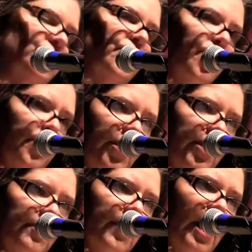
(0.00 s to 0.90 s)
to your
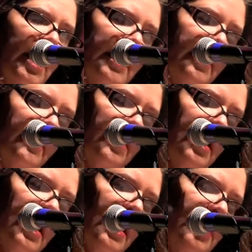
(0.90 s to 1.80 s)
broken body,
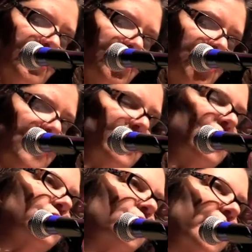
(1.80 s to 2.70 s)
it's just
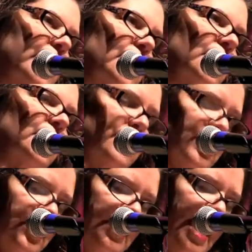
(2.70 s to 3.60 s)
as critical
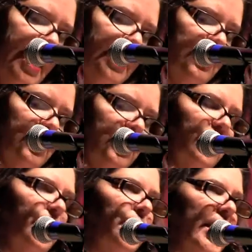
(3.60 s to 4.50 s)
to tend
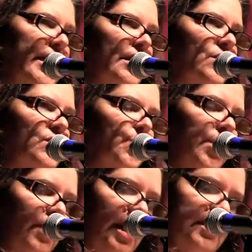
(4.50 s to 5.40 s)
to the breaking
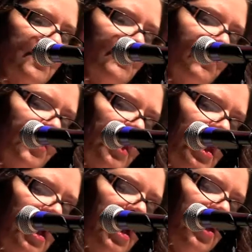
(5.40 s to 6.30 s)
spirit.
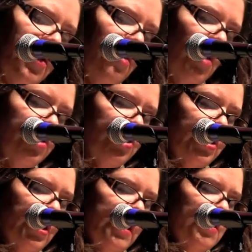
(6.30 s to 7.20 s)
The
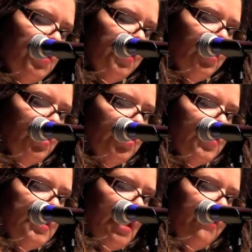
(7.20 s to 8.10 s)
emotional and spiritual
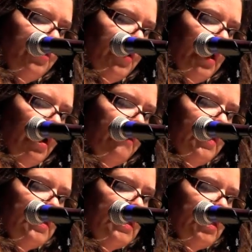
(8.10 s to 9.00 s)
suffering of
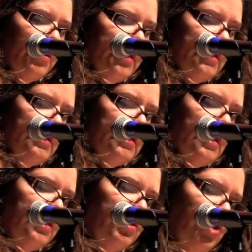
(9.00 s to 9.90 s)
this
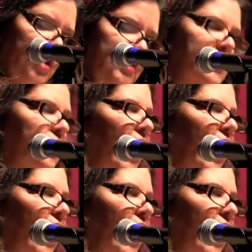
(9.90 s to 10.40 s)
illness is just as